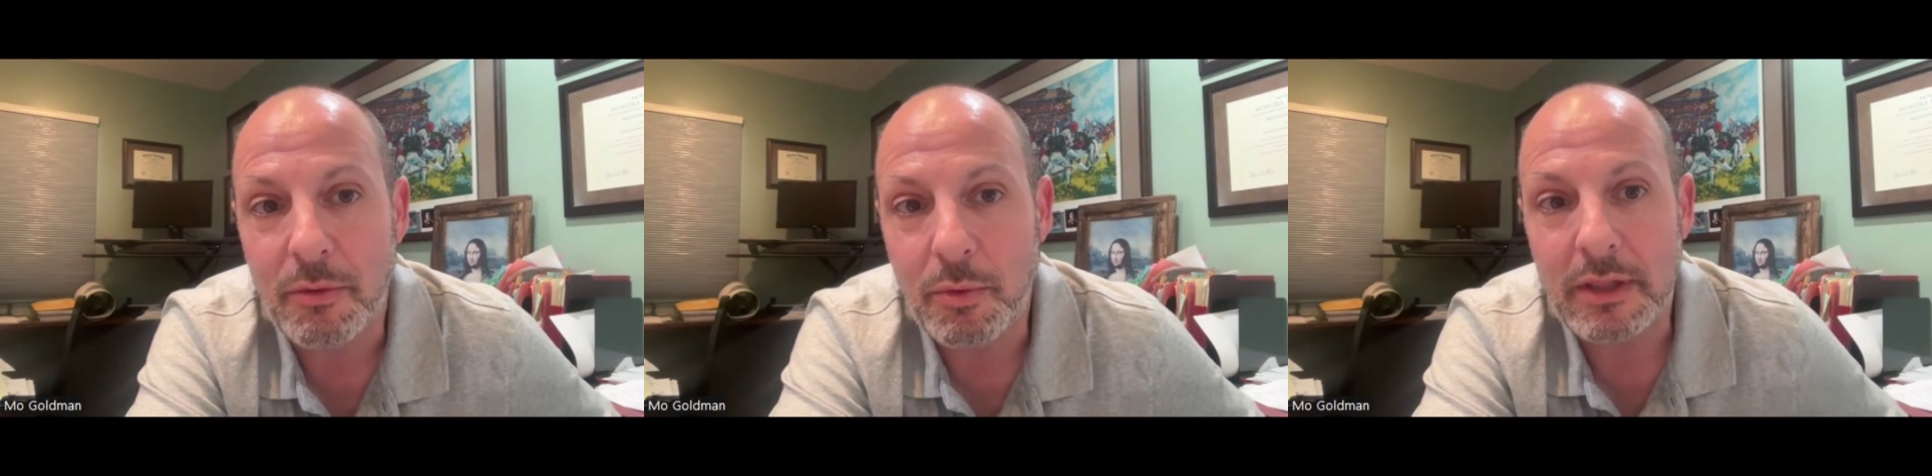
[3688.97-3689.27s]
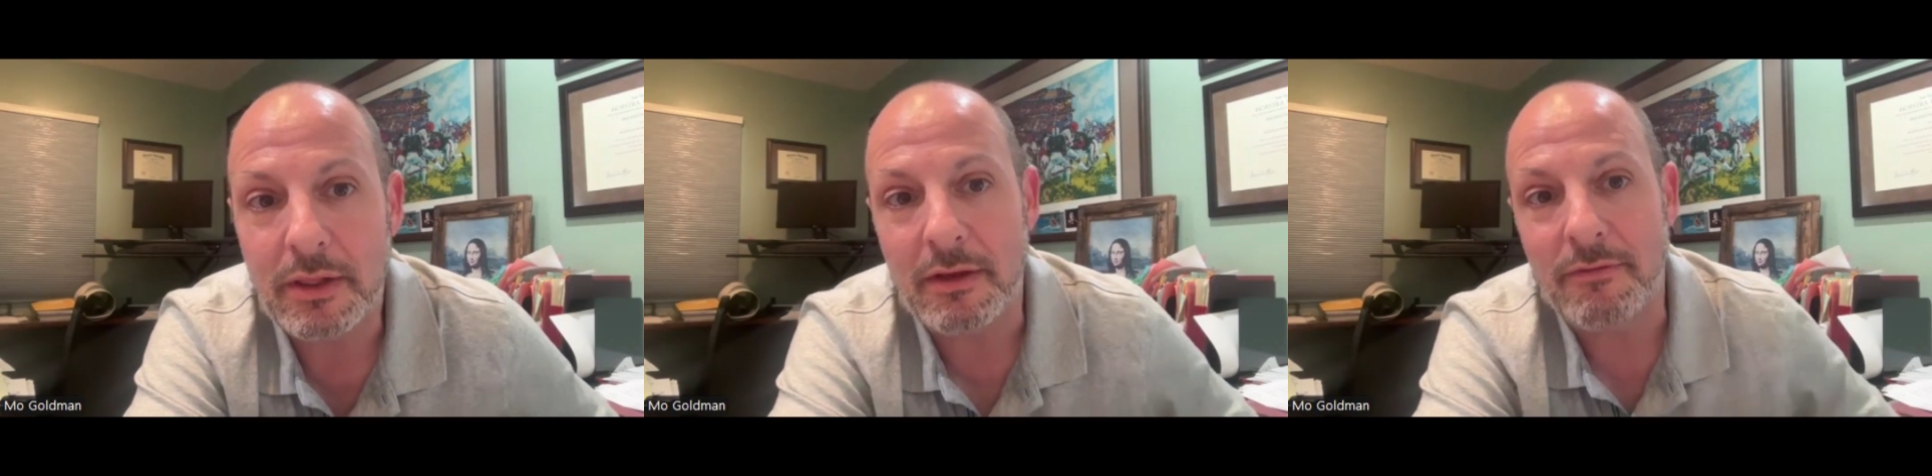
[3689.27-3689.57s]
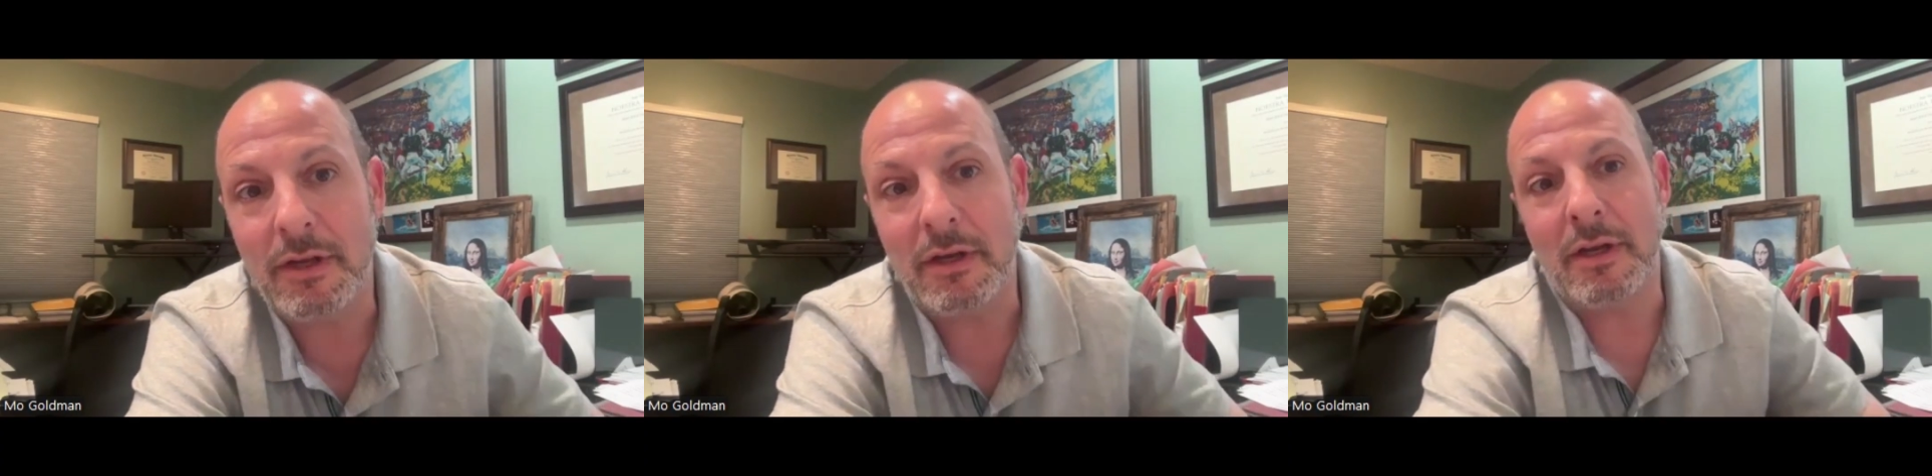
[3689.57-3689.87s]
we live
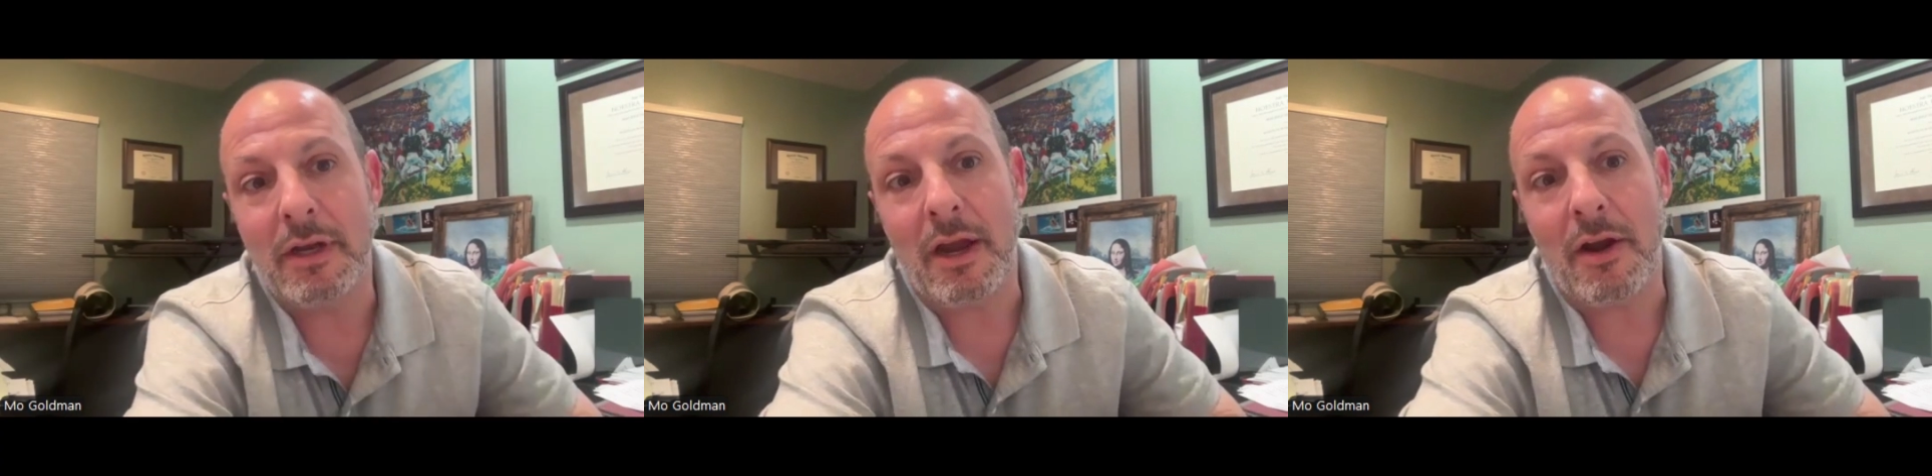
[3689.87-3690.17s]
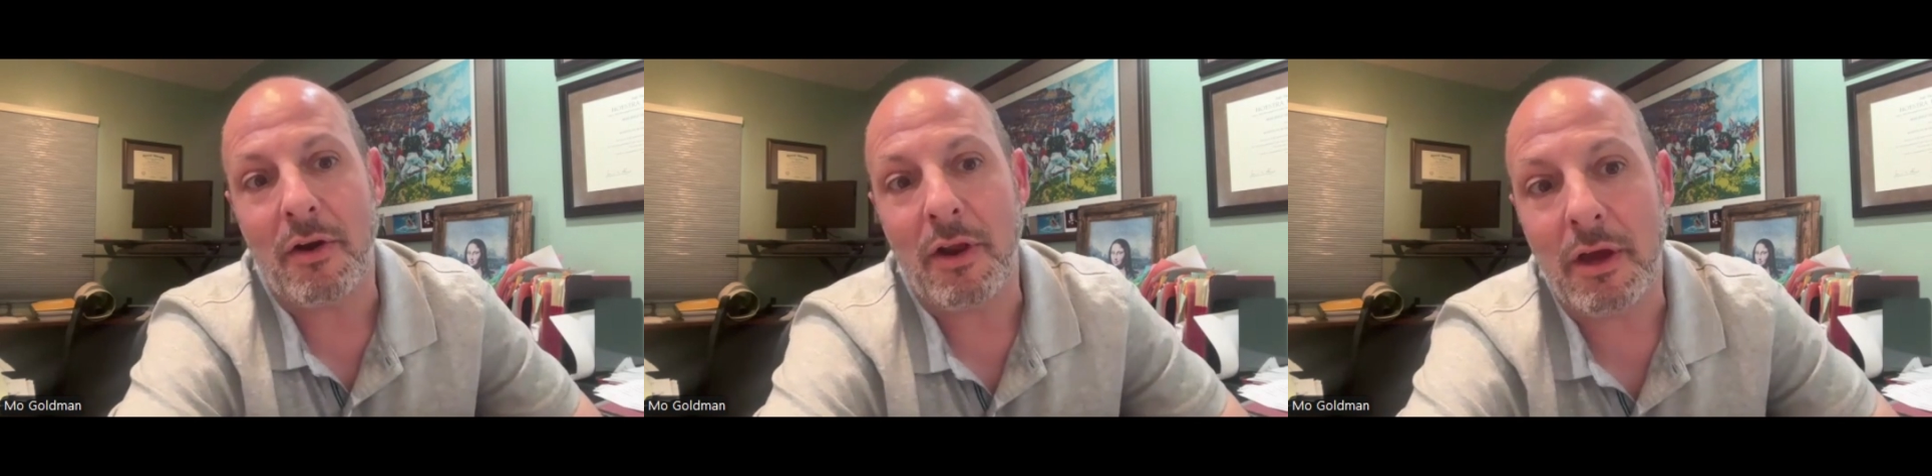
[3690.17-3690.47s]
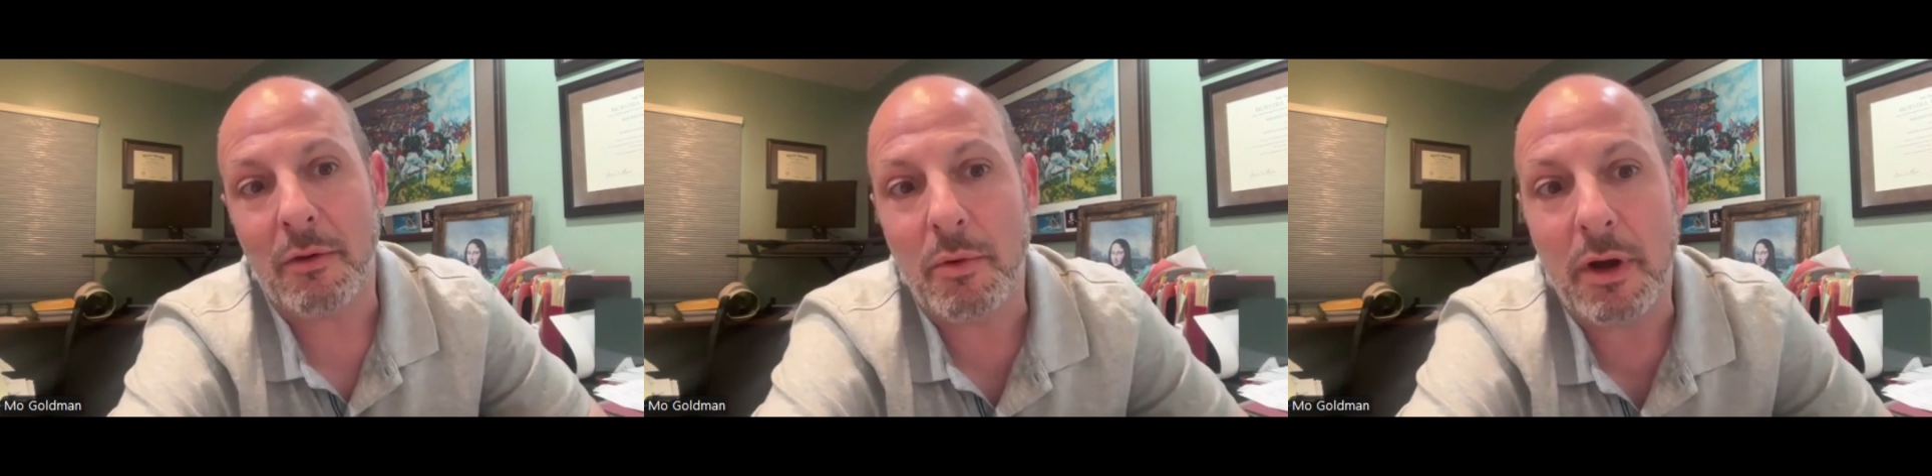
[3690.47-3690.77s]
in an
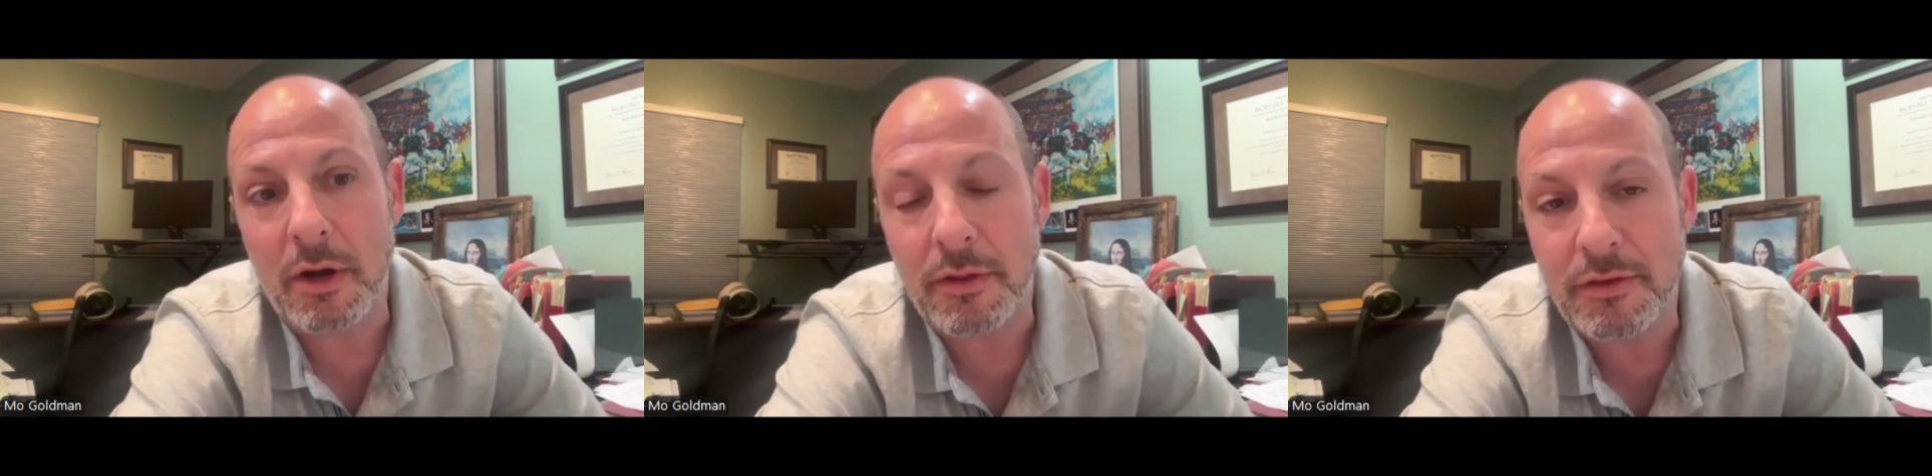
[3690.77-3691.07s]
area where